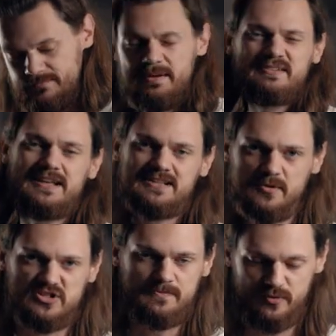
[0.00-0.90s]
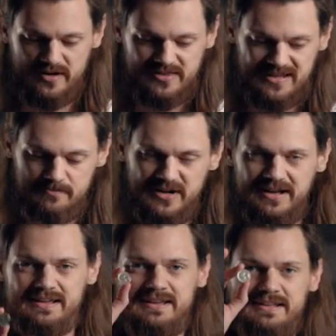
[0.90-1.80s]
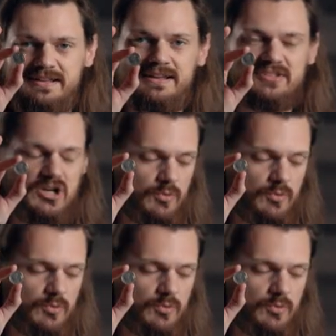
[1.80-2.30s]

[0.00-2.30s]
Maybe it's not the most important thing, but it's